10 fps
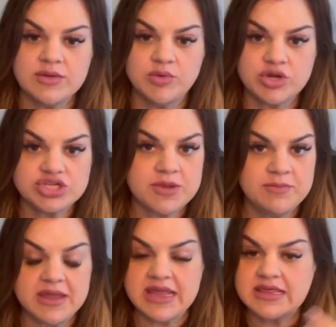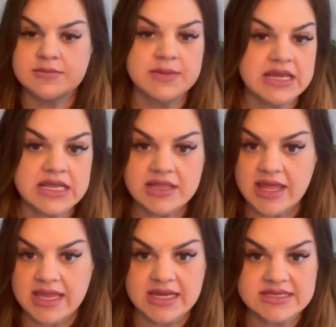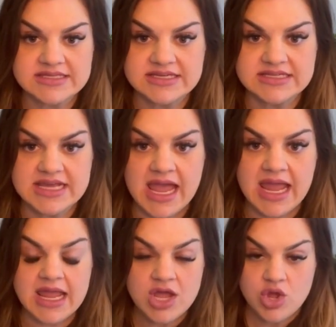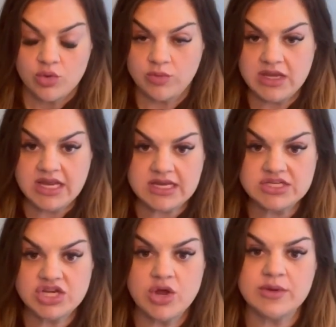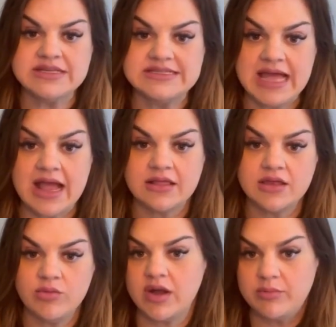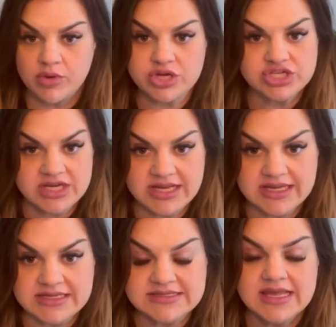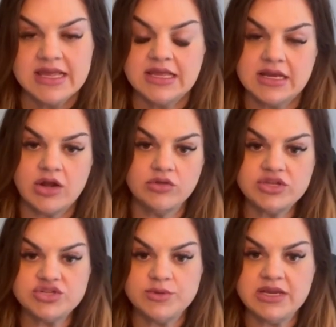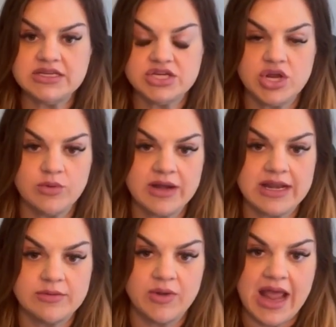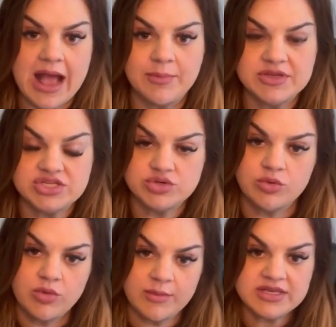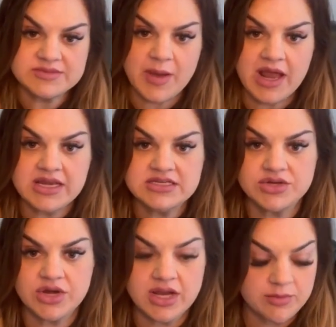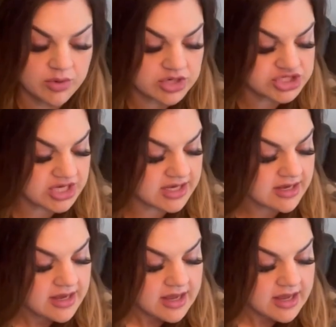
abortion being in the media like it is today, we need to know exactly what abortion is. Not only do we need to know what happens to a woman's body during abortion,